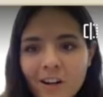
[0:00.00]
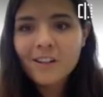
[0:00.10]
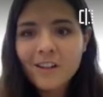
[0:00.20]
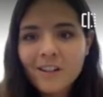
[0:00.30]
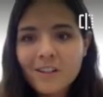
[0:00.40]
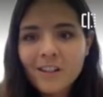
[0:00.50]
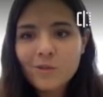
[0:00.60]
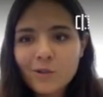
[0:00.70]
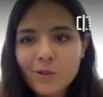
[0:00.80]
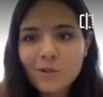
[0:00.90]
She
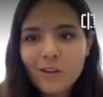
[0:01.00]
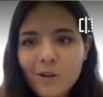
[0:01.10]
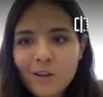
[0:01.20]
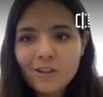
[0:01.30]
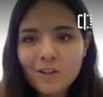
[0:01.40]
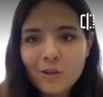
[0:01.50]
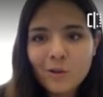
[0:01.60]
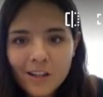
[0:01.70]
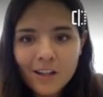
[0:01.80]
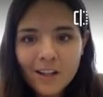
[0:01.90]
drew that shoe,
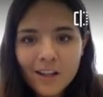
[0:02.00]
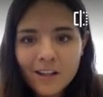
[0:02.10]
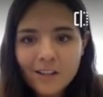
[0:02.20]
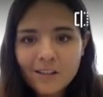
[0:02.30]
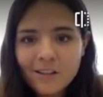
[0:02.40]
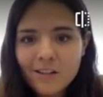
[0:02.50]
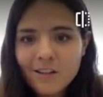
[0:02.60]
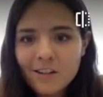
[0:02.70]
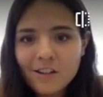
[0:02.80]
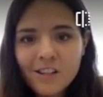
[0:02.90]
and then
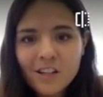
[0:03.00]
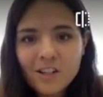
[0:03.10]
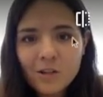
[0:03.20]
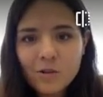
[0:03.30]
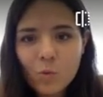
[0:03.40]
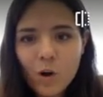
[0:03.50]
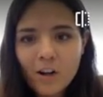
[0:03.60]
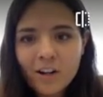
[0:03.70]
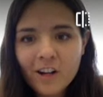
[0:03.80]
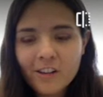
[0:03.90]
it looks like she used
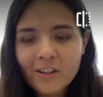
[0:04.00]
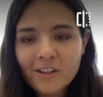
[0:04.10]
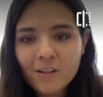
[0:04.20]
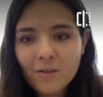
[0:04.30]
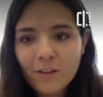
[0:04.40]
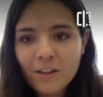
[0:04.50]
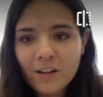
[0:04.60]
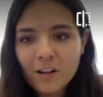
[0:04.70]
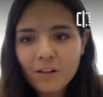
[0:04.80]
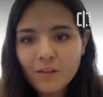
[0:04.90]
watercolors to fill in
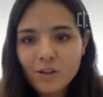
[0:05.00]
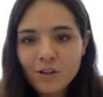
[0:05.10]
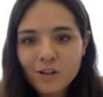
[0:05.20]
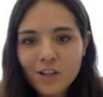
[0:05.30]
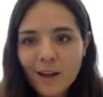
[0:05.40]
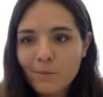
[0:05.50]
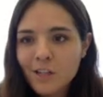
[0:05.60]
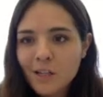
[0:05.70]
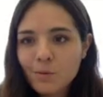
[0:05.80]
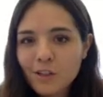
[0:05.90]
all of those little shapes.
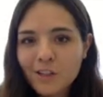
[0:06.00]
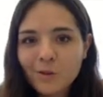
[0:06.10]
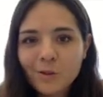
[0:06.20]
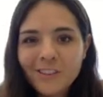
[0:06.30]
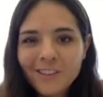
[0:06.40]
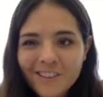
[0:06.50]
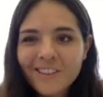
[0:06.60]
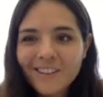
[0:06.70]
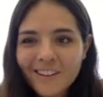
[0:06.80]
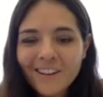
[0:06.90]
That's pretty cool.
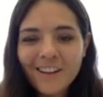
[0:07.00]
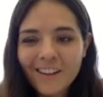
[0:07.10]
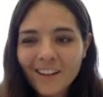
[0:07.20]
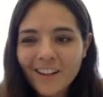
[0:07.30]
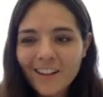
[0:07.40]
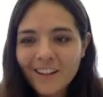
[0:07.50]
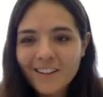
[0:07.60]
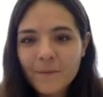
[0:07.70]
I like it.